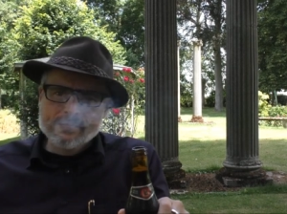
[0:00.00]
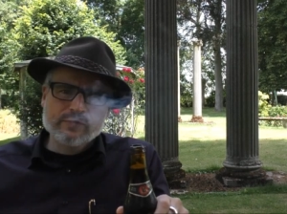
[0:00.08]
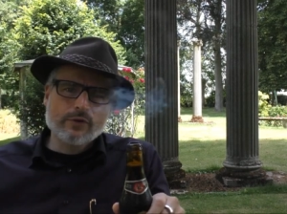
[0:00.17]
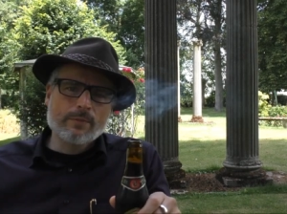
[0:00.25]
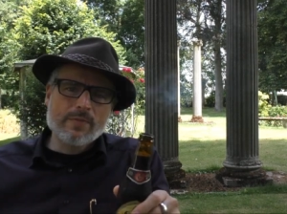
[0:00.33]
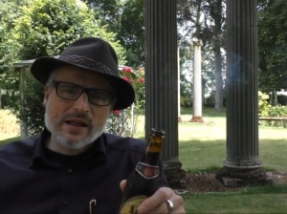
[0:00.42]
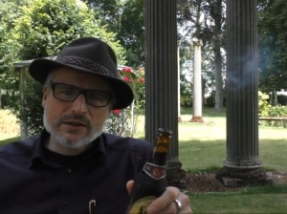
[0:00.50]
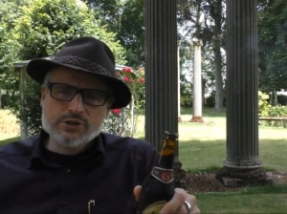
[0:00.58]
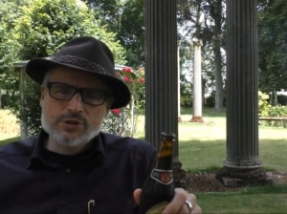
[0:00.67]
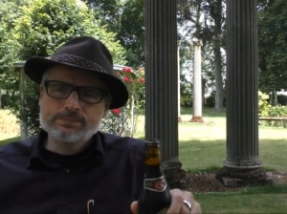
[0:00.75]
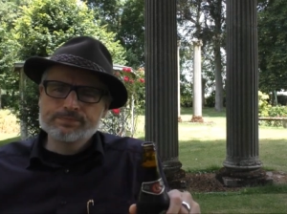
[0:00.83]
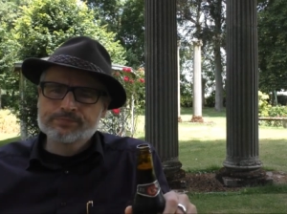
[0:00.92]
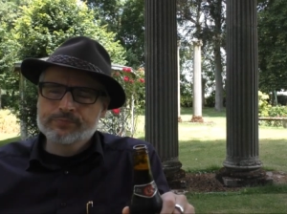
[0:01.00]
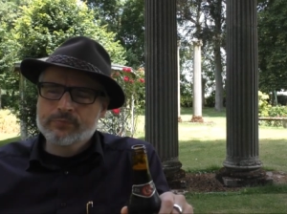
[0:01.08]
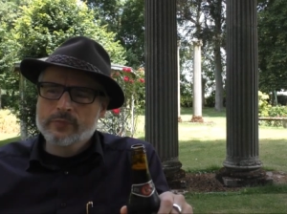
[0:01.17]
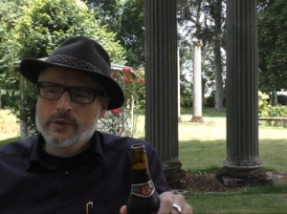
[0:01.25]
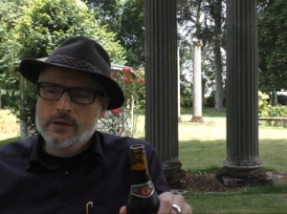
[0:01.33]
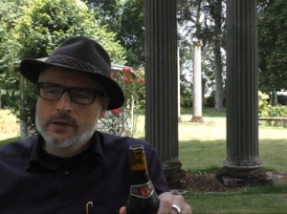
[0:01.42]
Comes from Belgium.
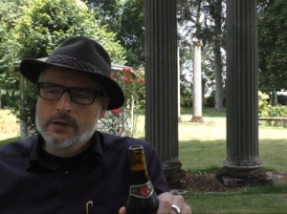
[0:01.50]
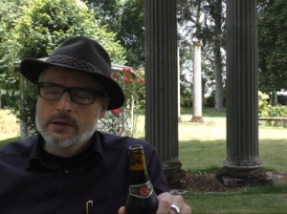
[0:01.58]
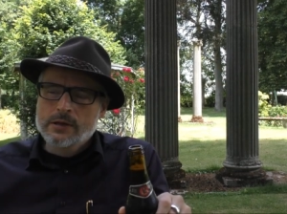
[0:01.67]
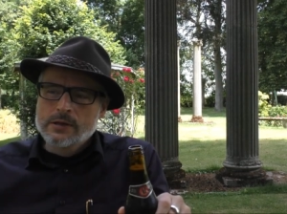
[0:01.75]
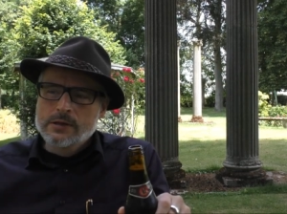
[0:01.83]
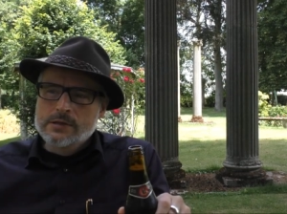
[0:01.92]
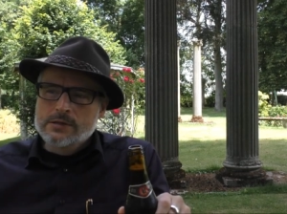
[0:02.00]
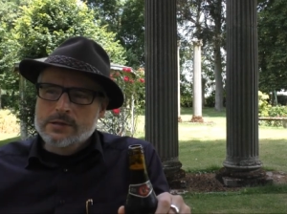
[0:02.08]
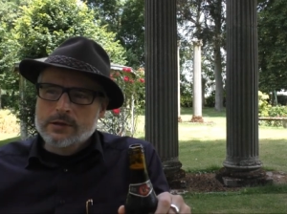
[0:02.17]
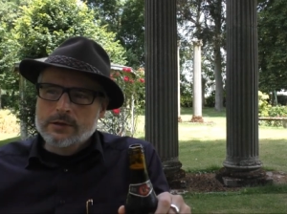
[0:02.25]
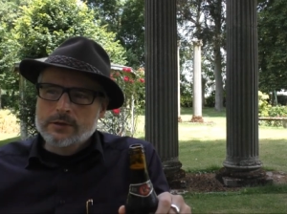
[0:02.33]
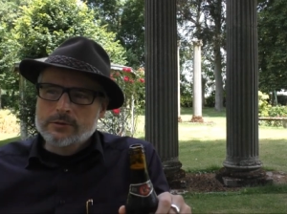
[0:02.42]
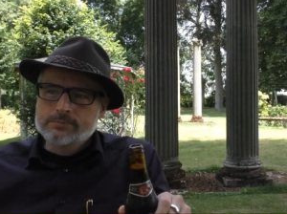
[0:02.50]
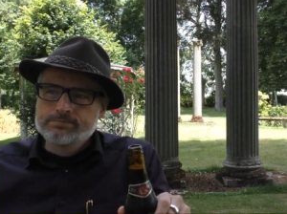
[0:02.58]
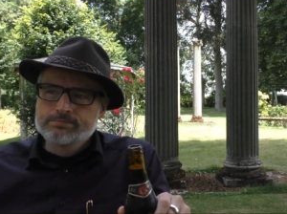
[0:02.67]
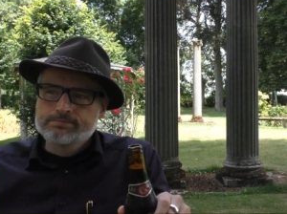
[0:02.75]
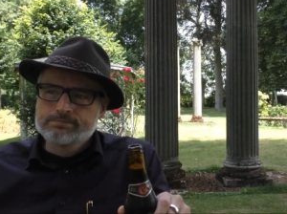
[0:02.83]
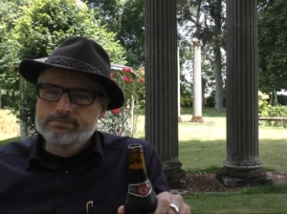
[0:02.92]
So
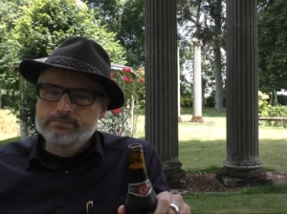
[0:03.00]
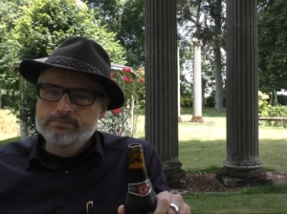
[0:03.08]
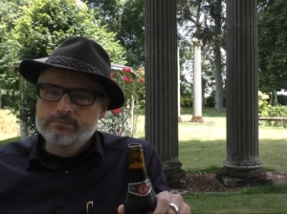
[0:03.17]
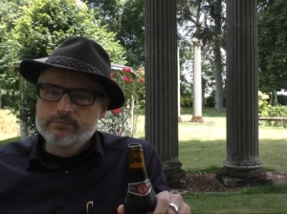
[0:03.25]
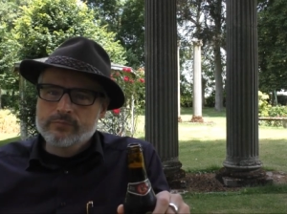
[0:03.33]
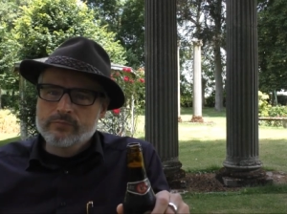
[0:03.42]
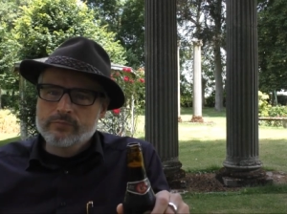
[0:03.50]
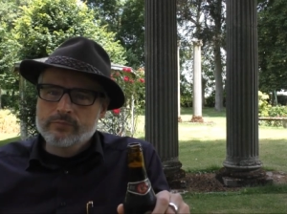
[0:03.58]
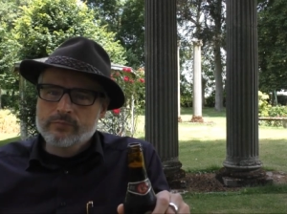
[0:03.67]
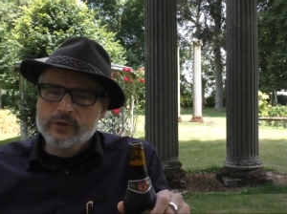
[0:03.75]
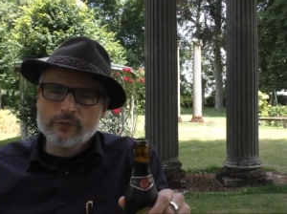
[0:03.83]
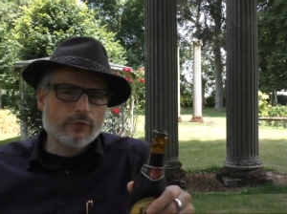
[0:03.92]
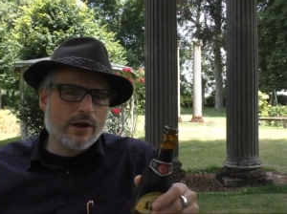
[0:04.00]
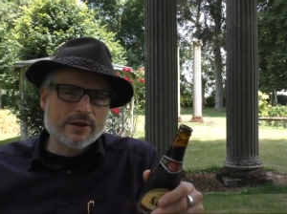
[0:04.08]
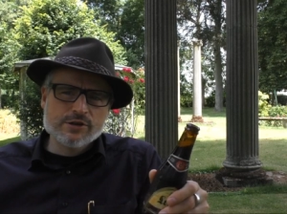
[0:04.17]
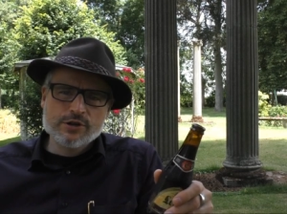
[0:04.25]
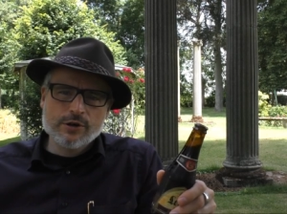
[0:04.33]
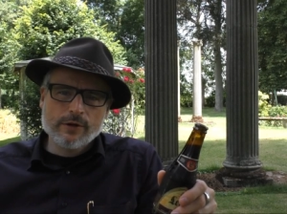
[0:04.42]
the
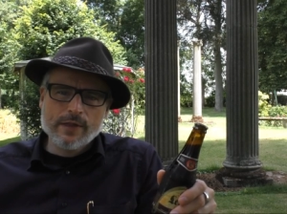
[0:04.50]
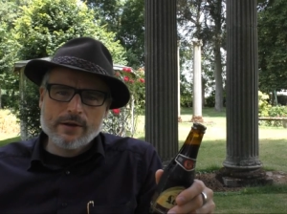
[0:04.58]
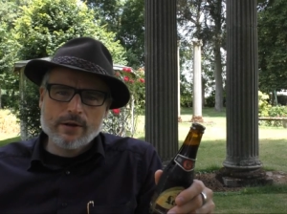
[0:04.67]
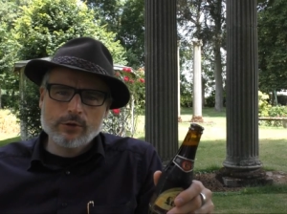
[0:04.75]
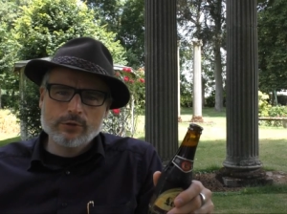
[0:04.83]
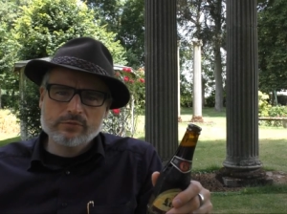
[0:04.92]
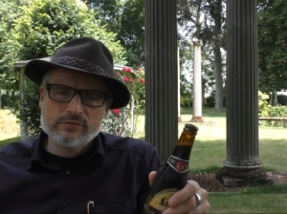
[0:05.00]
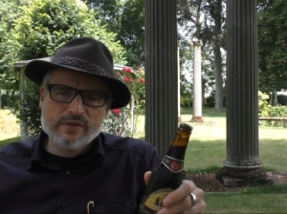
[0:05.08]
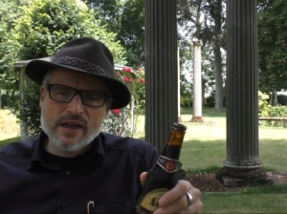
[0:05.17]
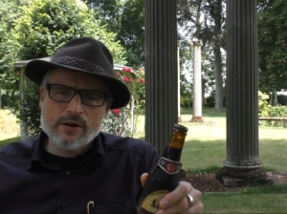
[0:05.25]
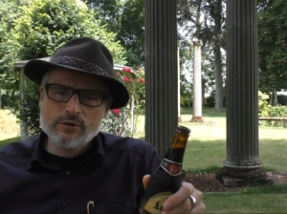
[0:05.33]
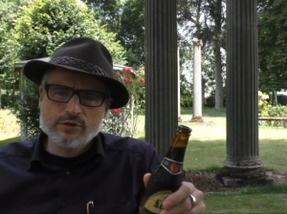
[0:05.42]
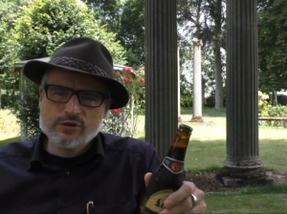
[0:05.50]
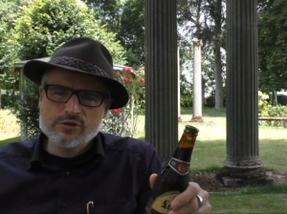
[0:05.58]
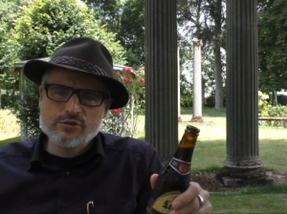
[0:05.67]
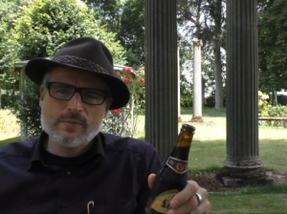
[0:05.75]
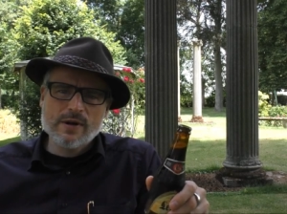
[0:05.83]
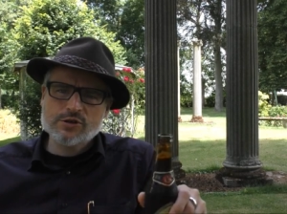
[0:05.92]
French, you know, they don't
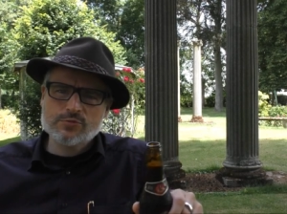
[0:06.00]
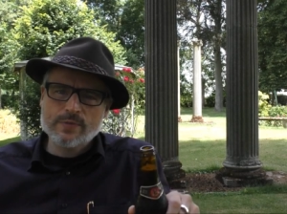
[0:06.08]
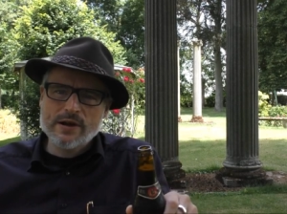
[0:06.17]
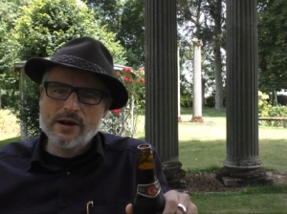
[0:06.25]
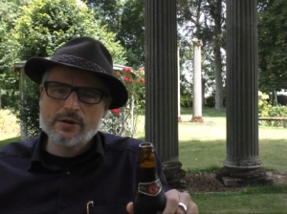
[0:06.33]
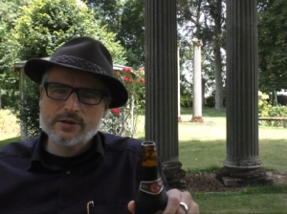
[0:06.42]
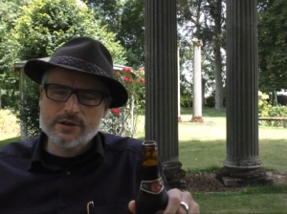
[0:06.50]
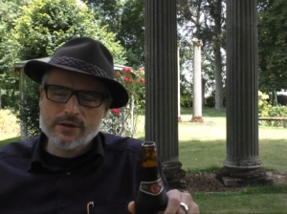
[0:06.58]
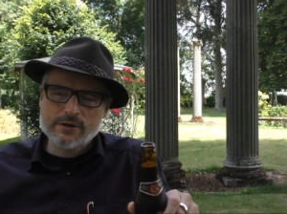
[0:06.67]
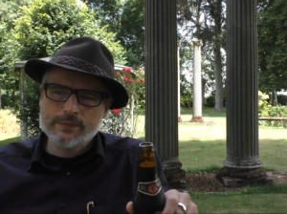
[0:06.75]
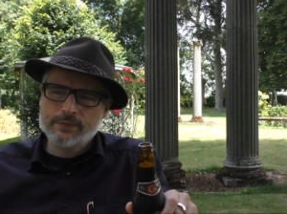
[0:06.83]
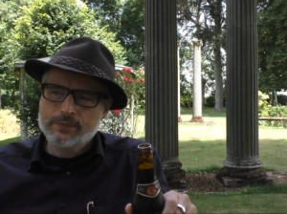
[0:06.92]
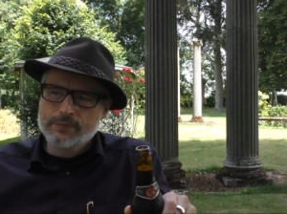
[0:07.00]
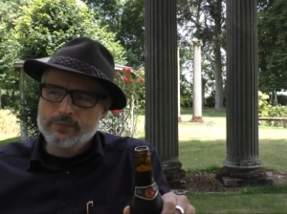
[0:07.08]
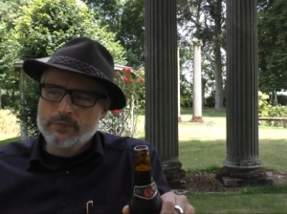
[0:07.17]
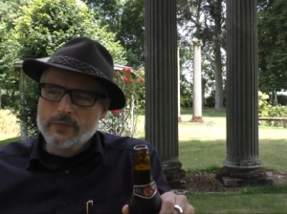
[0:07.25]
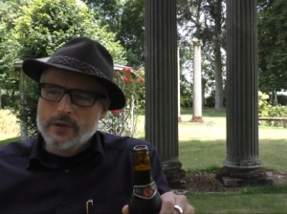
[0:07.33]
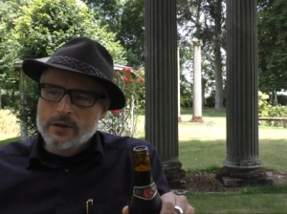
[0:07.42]
do much beer. So
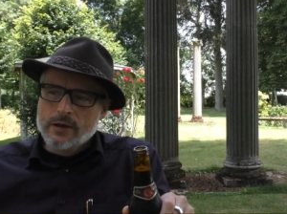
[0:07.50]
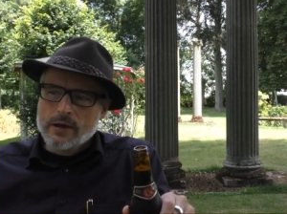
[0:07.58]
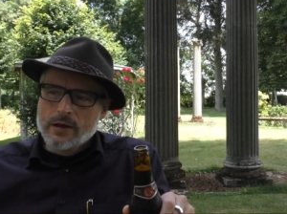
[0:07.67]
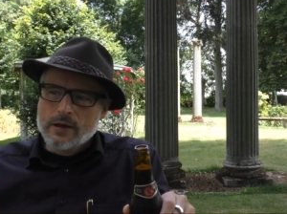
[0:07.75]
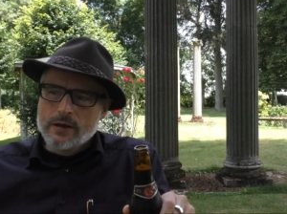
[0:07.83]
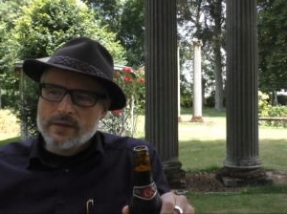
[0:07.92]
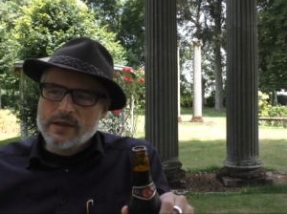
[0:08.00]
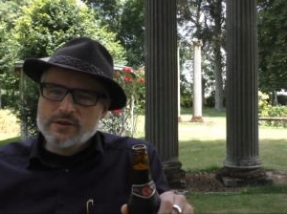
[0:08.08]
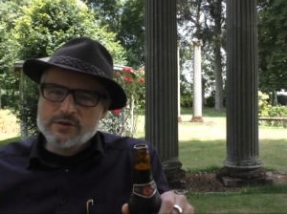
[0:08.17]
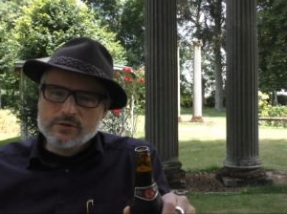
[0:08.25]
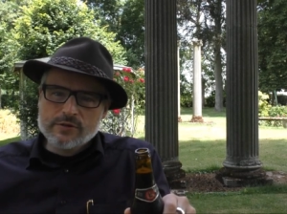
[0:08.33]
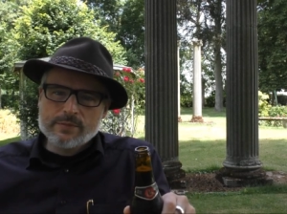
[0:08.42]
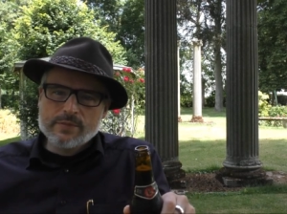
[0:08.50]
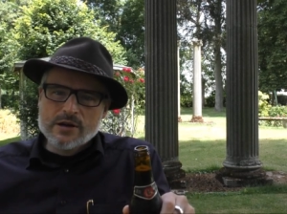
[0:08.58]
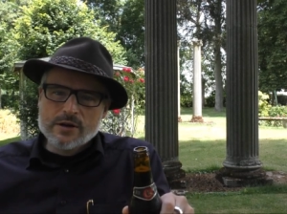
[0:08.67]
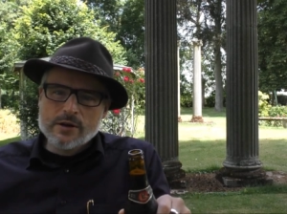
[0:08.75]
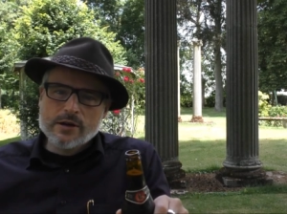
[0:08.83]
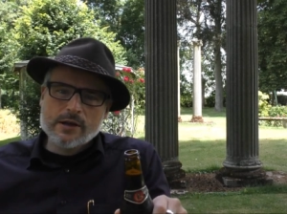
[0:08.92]
they do the
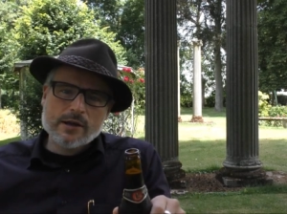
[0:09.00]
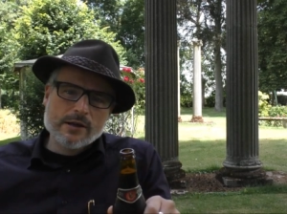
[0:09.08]
beer